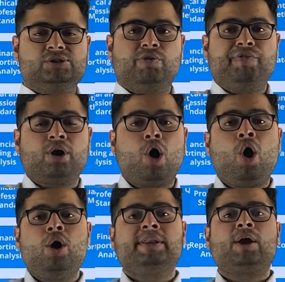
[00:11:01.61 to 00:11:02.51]
So for
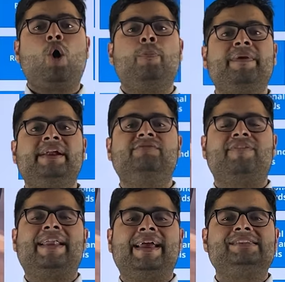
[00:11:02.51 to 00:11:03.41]
all the corporate
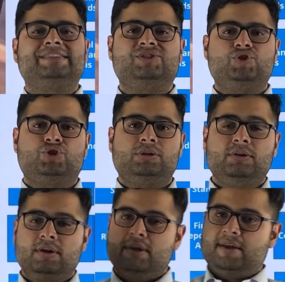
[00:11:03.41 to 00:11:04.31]
finance decision,
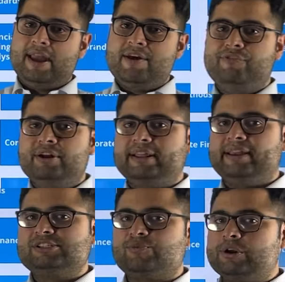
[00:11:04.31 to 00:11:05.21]

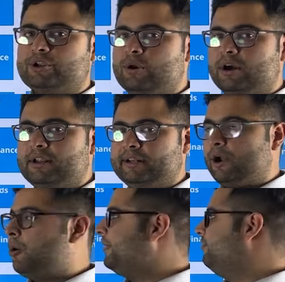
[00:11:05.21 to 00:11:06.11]
everything is what you learn in the
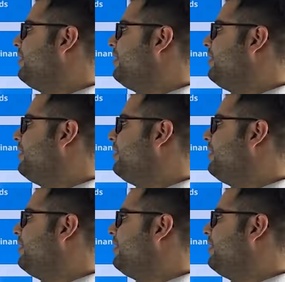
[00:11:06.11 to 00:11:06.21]
corporate